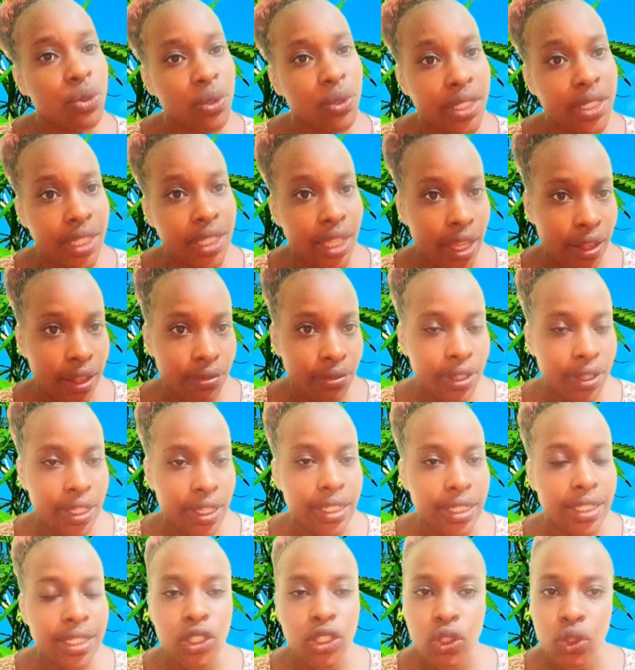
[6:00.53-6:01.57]
it's so
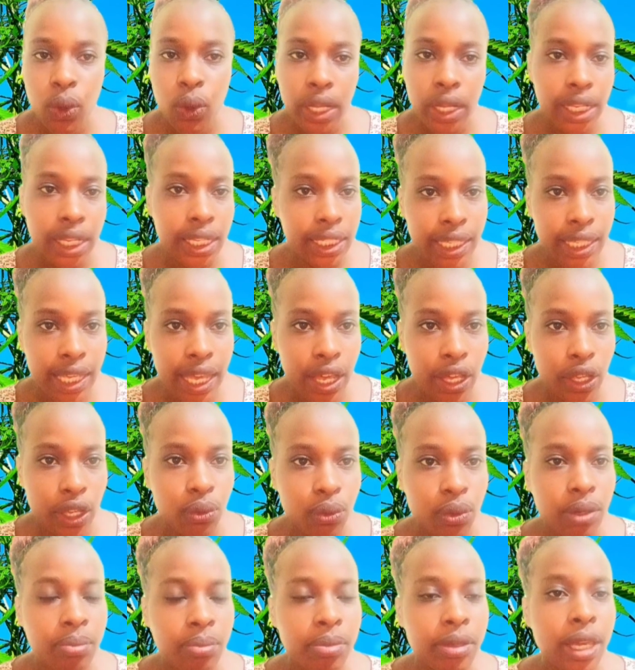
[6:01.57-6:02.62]
clear, you'll be able
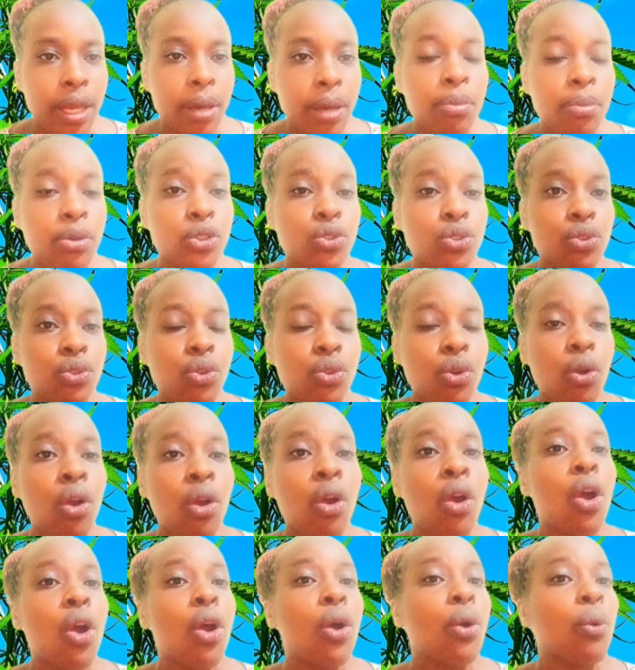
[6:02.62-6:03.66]
to know what
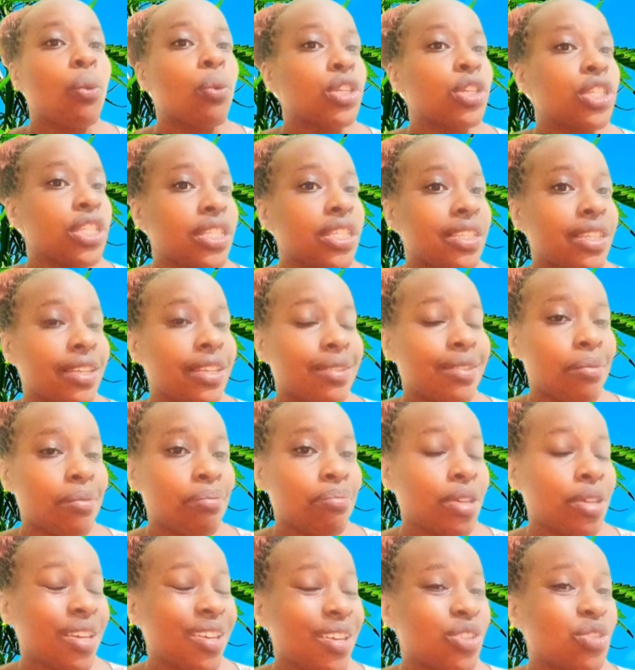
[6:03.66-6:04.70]
is the pH of
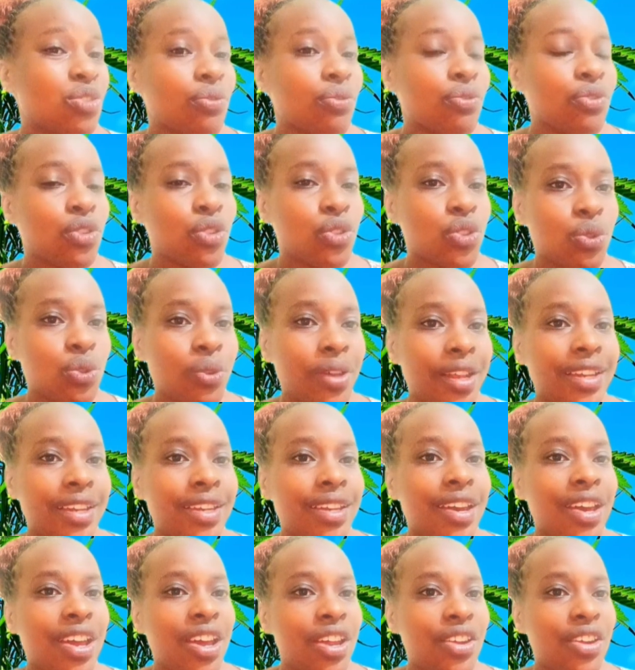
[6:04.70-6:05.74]
your soil
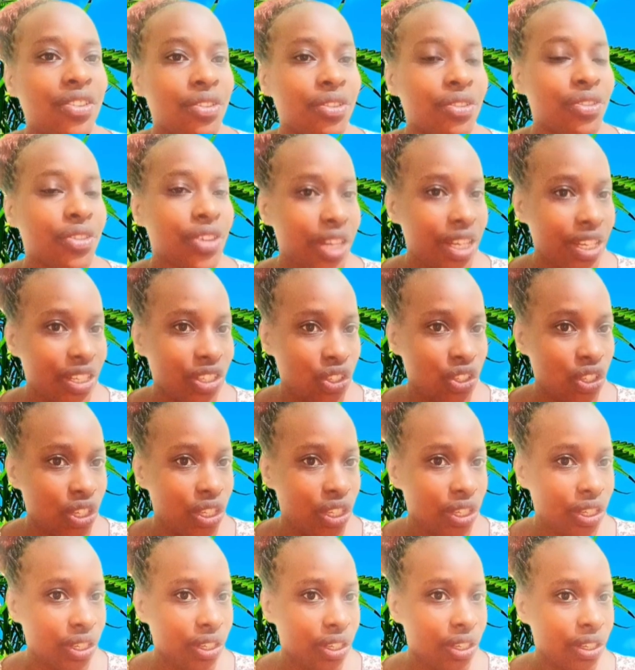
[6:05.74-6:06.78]
range
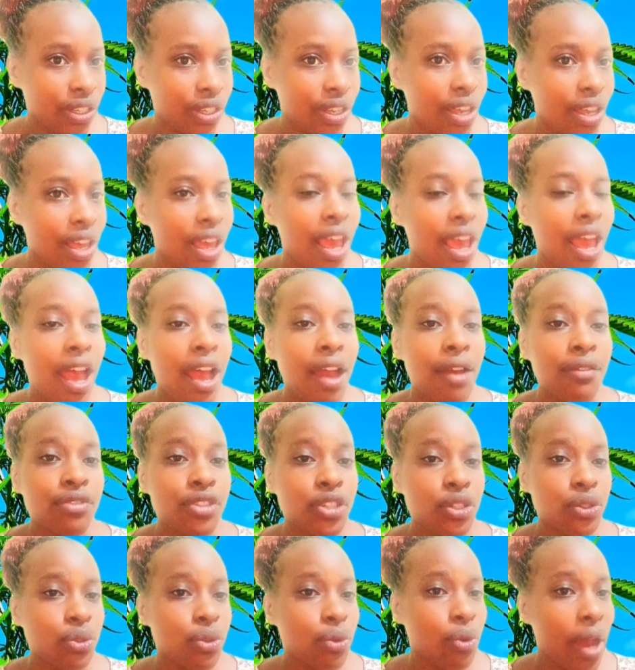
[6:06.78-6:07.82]
after you add
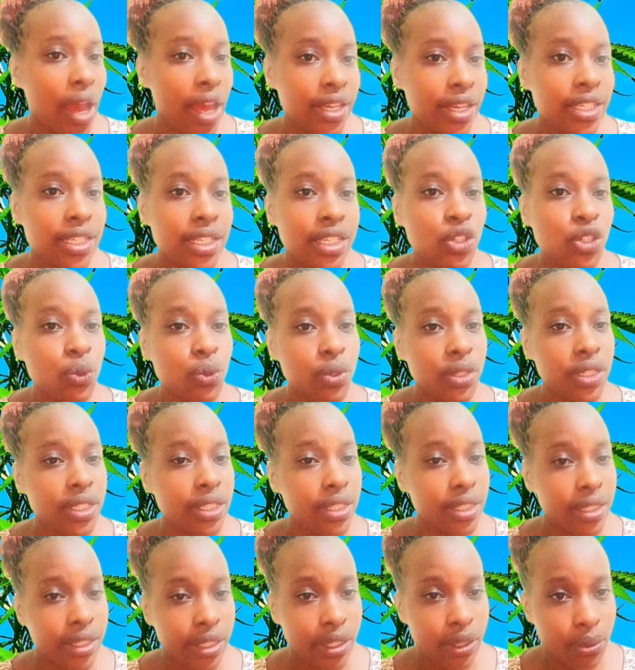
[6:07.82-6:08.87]
in your distilled
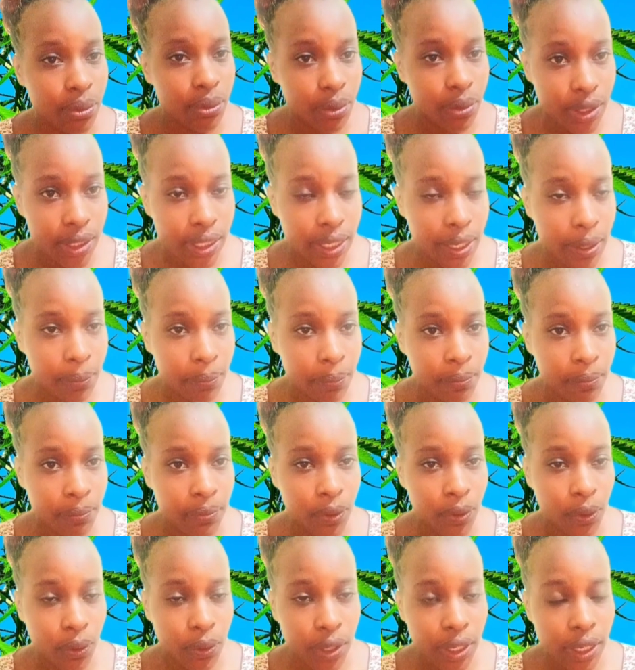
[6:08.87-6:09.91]
water. Okay.
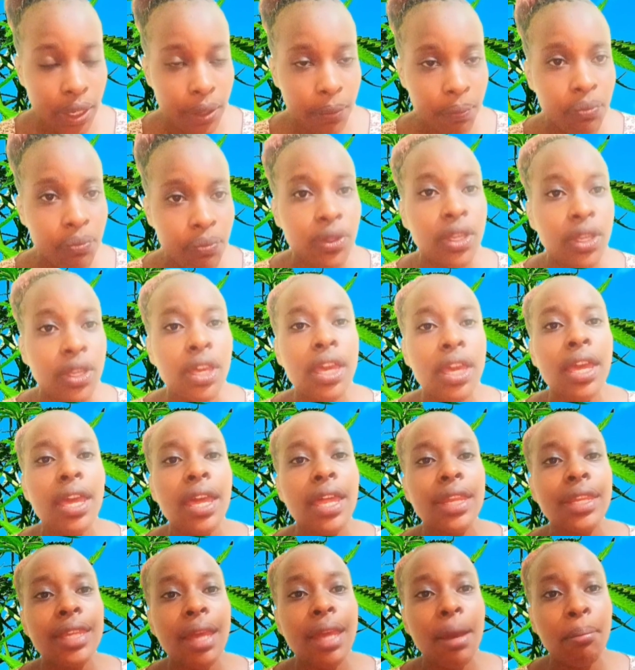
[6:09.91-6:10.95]
Number
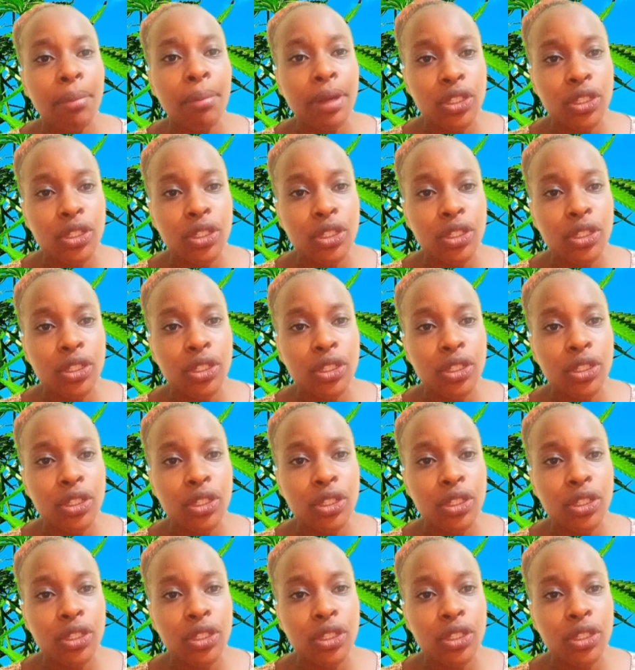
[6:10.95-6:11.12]
two,